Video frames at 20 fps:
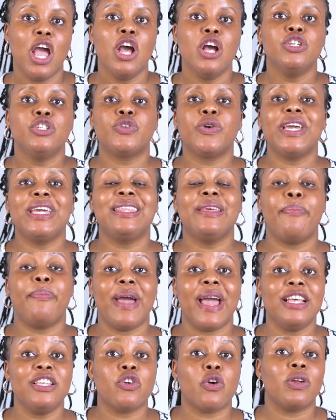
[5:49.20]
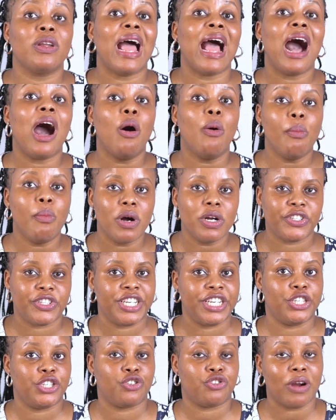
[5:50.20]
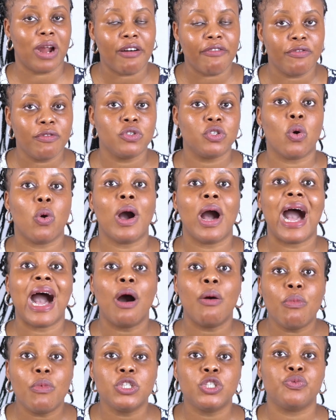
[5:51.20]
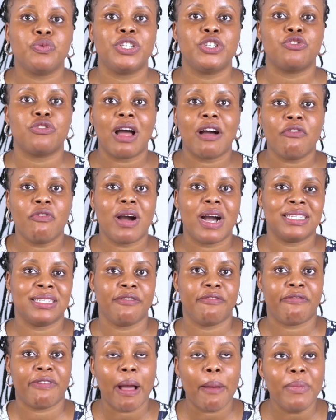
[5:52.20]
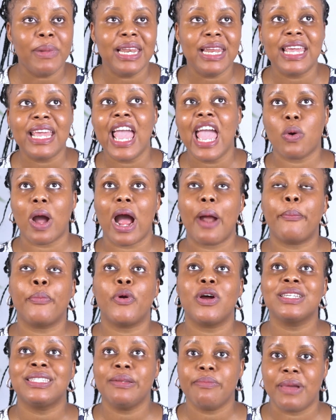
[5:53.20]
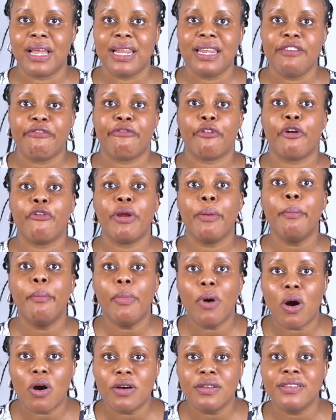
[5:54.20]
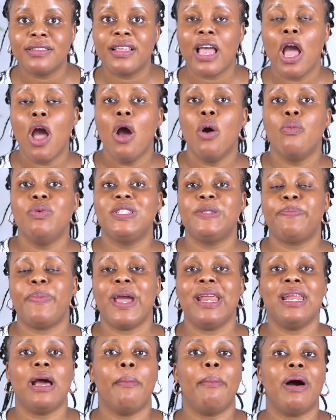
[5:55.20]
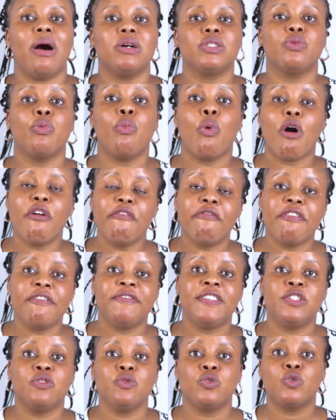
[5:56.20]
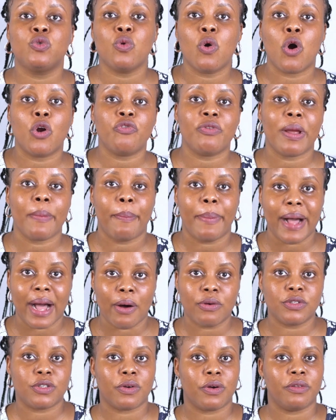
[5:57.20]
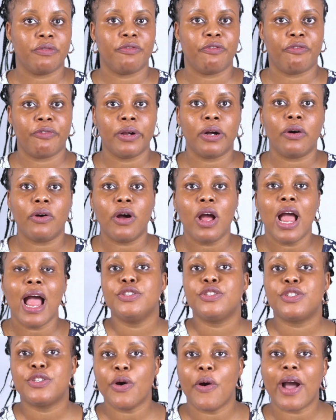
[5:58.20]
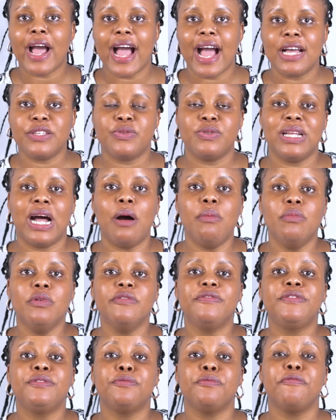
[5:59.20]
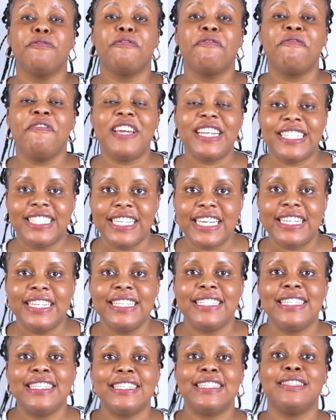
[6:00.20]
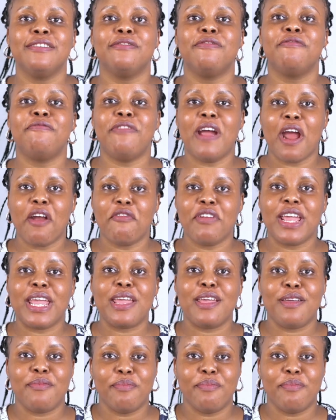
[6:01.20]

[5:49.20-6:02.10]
so it depends on how much he travels or how much we travel as a family. So approximately for a month we spend about £150 to £200 on fuel. So guys, we now move to feeding. This is the very